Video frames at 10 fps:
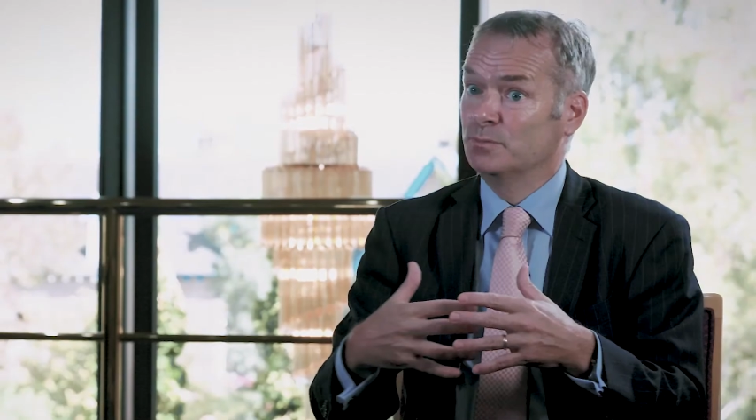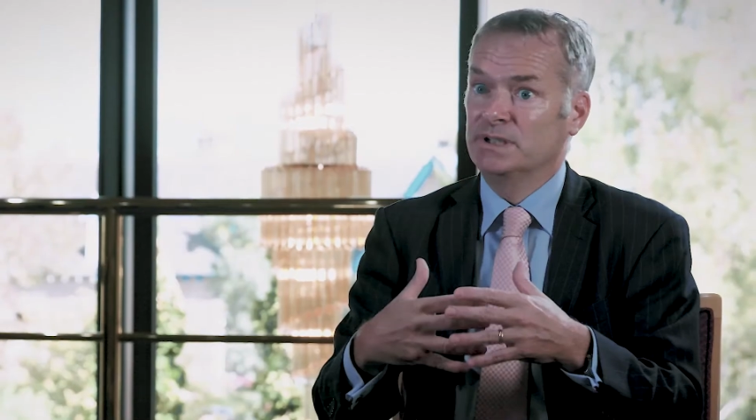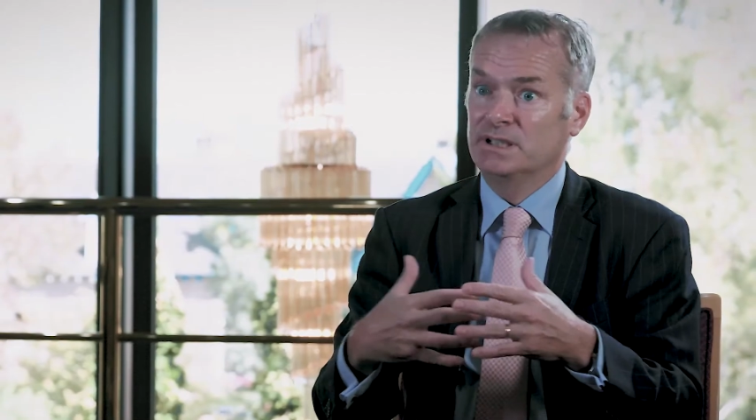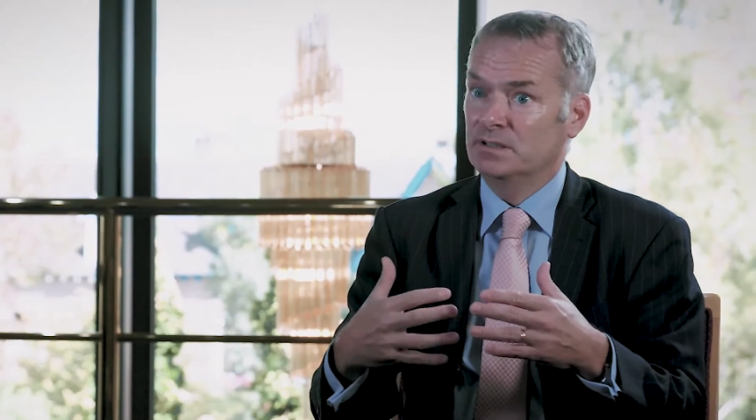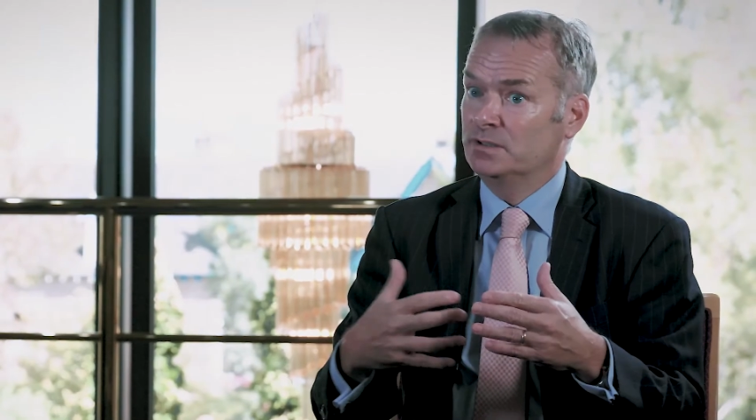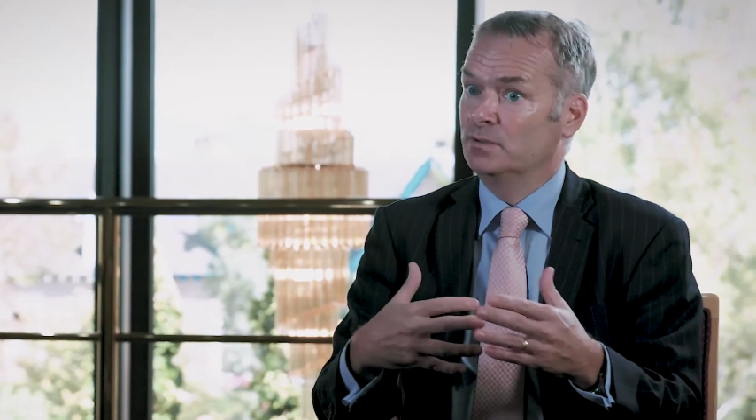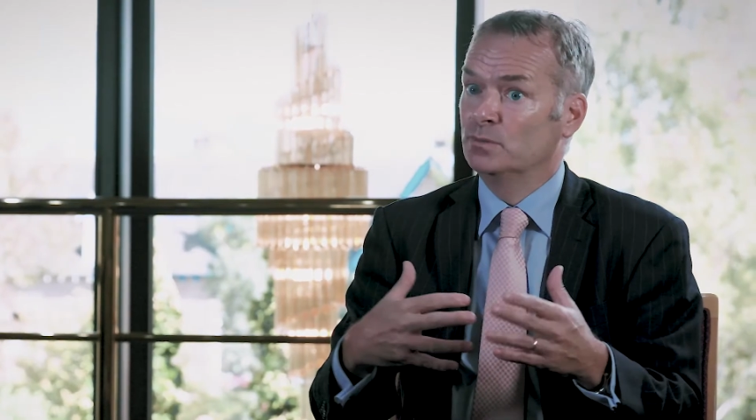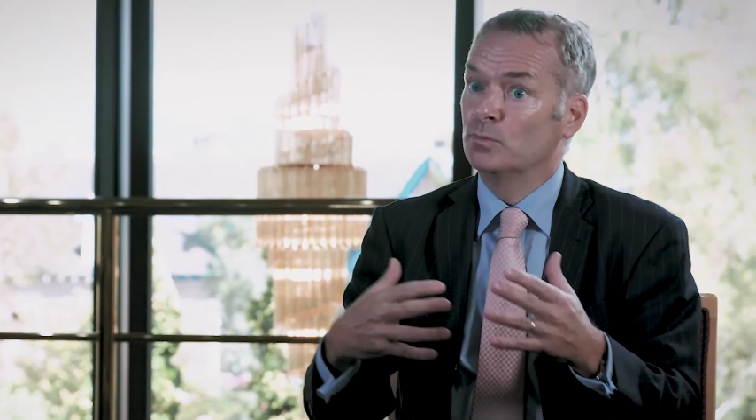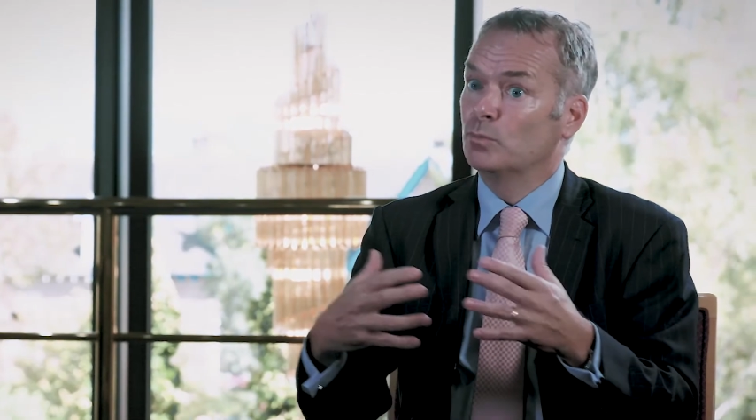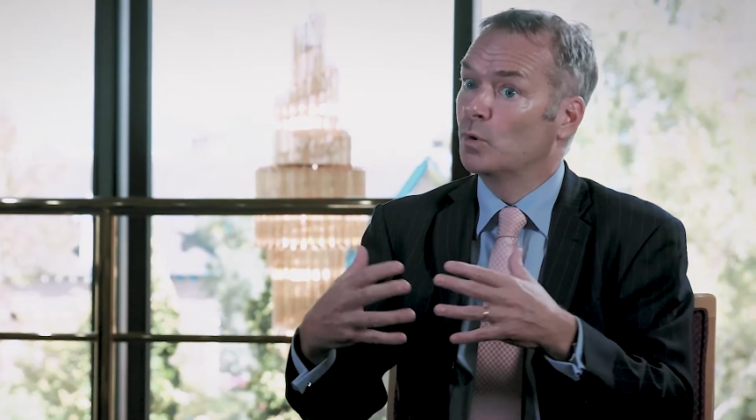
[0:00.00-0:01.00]
we,
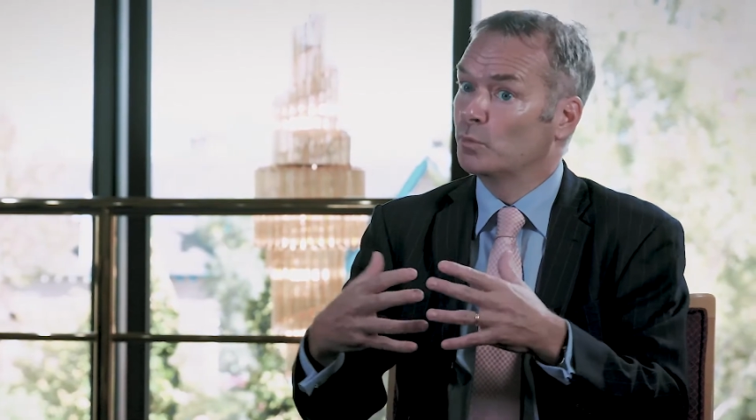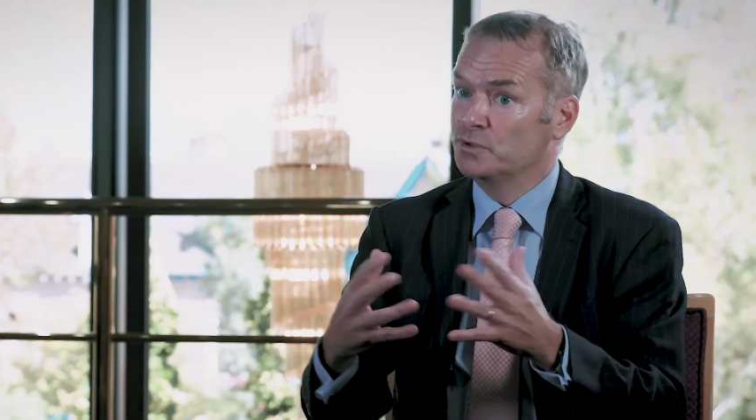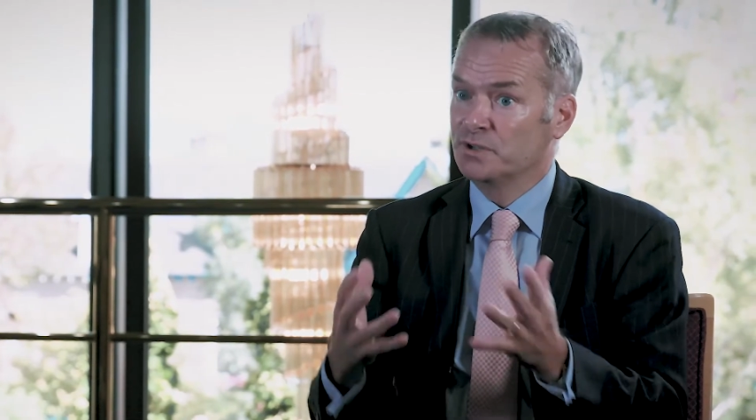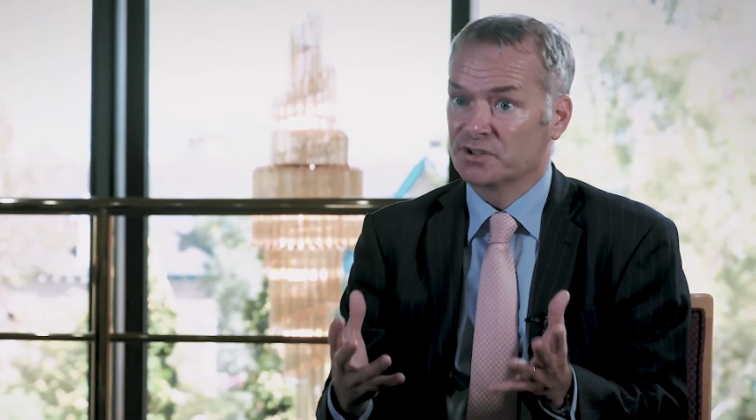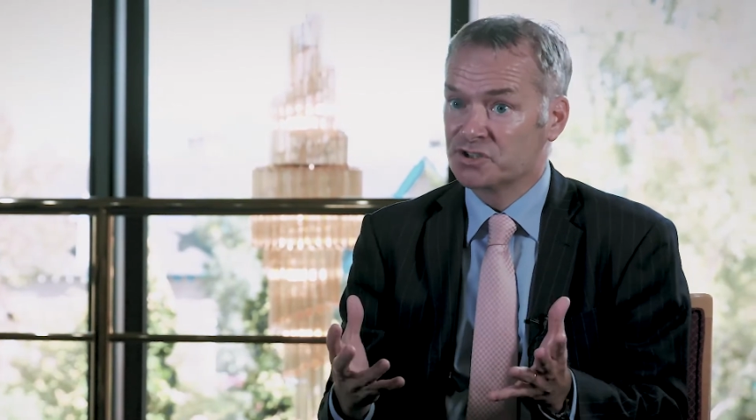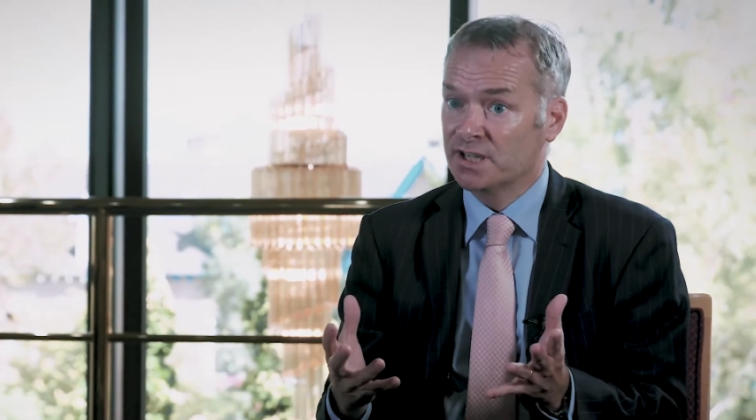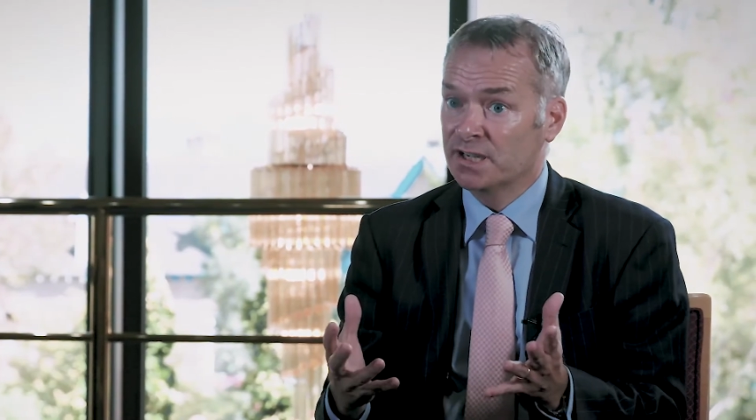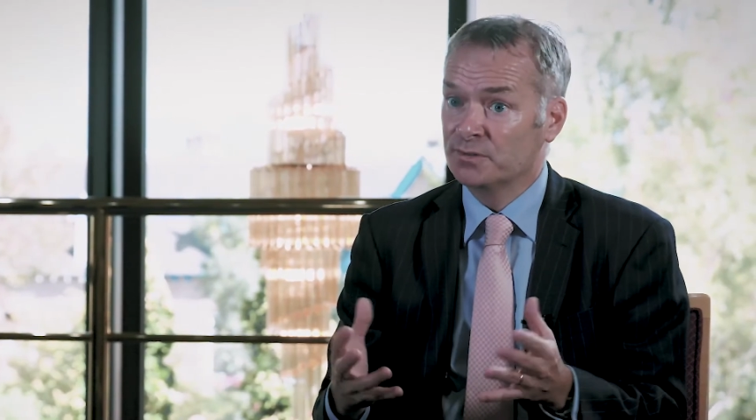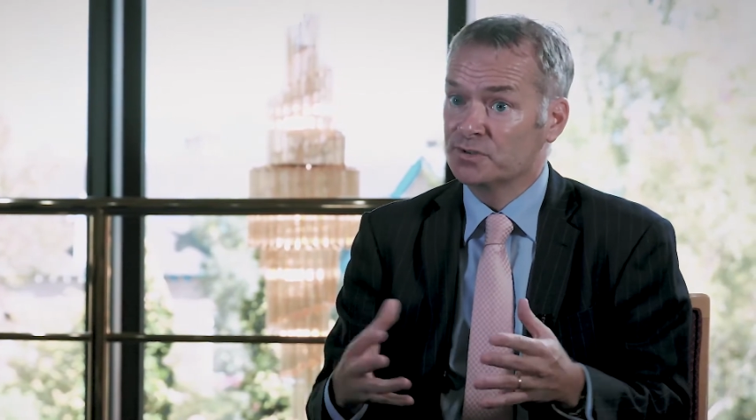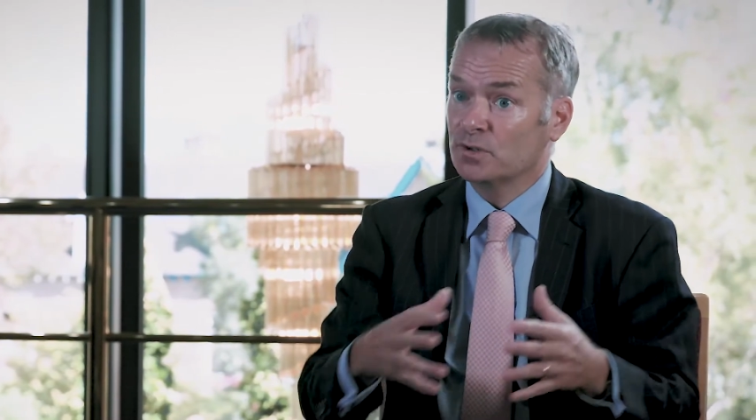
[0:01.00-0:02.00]
what we're doing ourselves